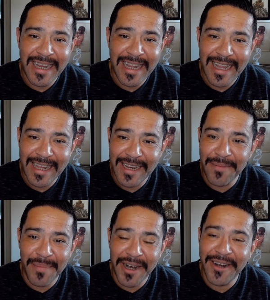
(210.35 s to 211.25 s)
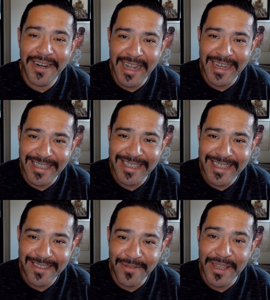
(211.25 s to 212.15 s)
in paradise
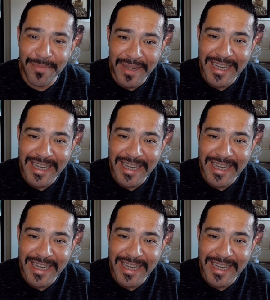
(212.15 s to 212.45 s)
with me